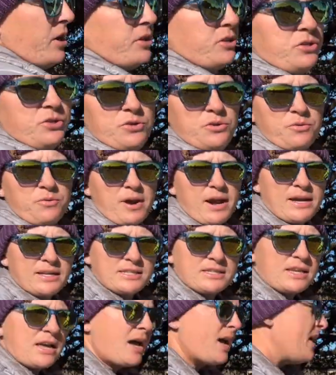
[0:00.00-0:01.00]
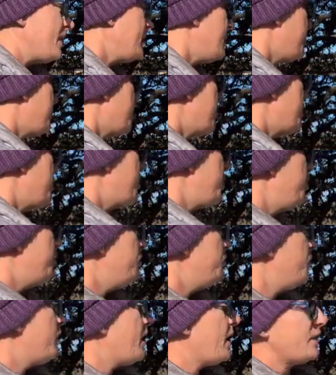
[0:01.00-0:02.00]
to the right side. I'm going to
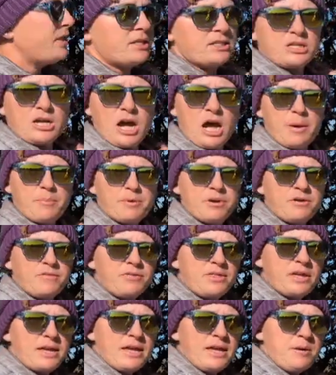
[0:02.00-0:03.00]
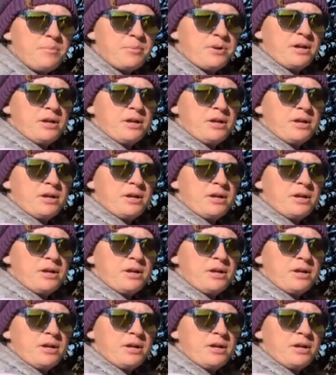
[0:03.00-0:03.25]
cue at the top of the hip.